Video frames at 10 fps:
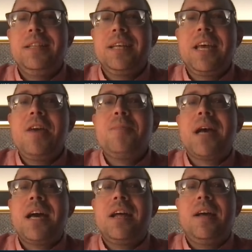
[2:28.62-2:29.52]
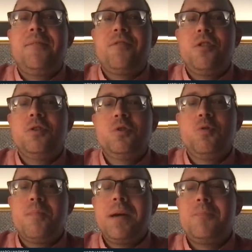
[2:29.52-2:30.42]
the game kind of, for those
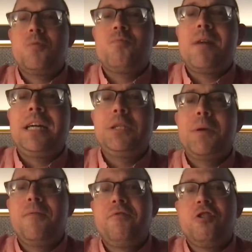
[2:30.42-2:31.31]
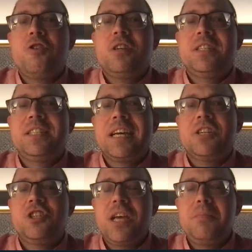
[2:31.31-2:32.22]
who remember, reminds me of Florida's
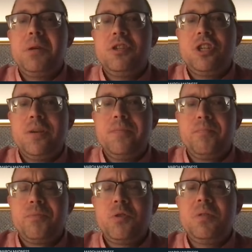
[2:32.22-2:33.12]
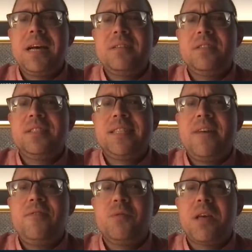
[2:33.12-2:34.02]
second championship,
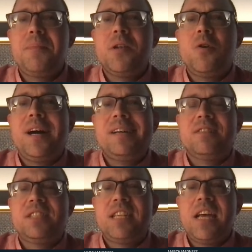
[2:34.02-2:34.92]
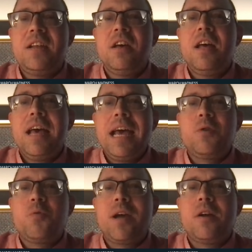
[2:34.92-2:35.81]
2007, where they beat Ohio State
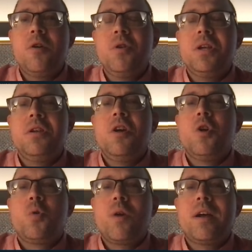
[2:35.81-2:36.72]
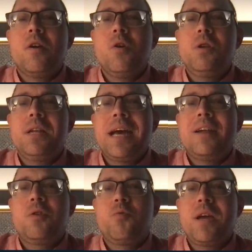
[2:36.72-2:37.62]
and Greg Oden. Greg Oden
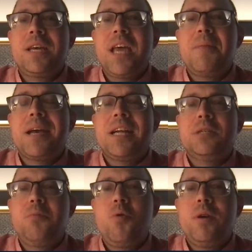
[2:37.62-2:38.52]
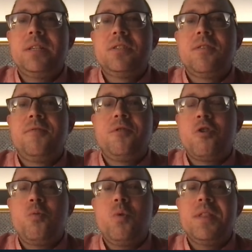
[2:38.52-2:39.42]
had a great game. He got his points.
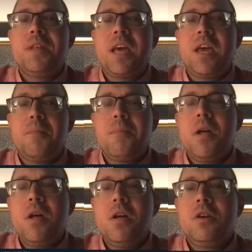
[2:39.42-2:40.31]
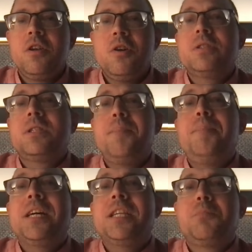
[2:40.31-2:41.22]
Florida won the game. You know, it's the
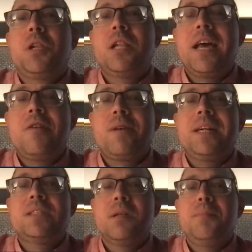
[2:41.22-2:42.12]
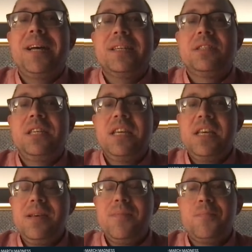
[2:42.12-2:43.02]
best player against the best
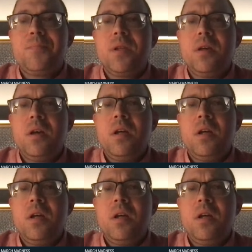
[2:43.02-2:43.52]
team.